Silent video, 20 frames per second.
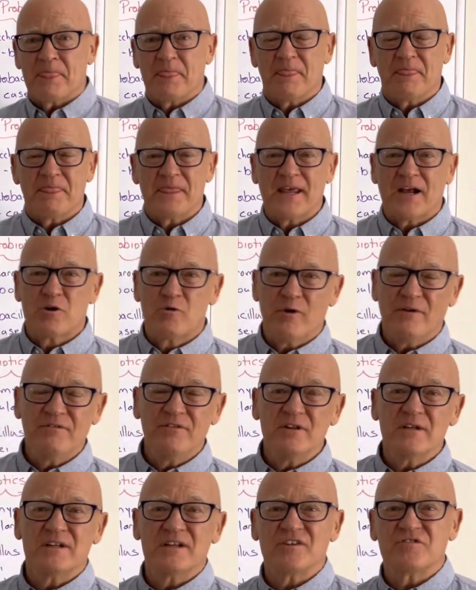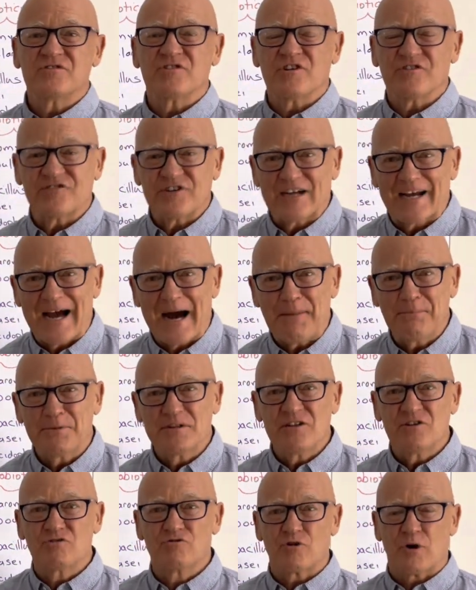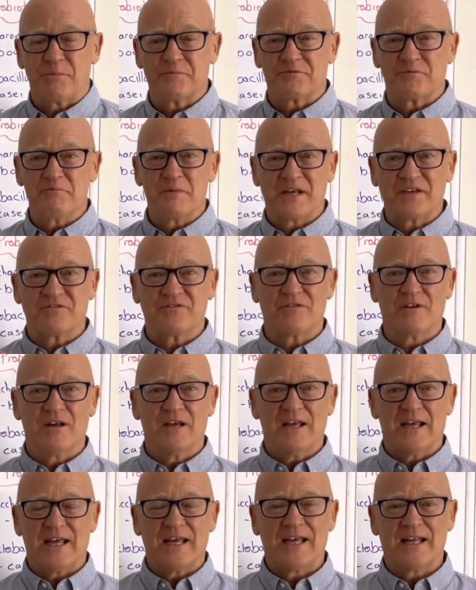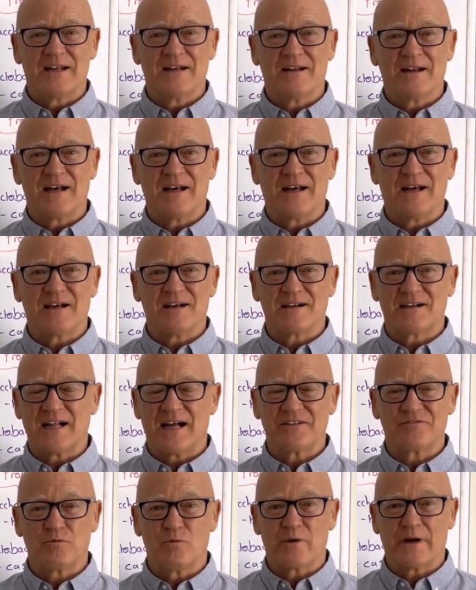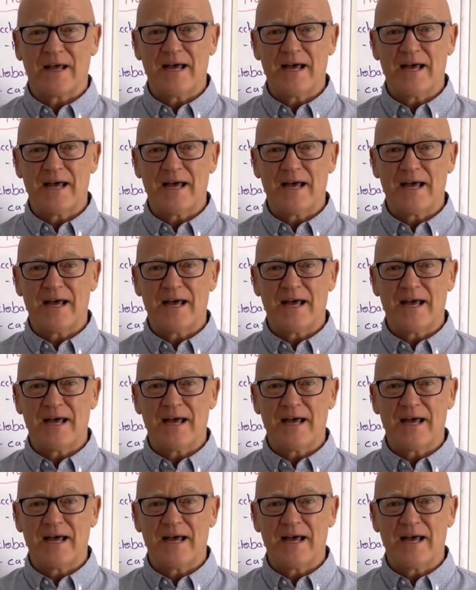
the equivalent is just a couple of drops mixed in a glass of water.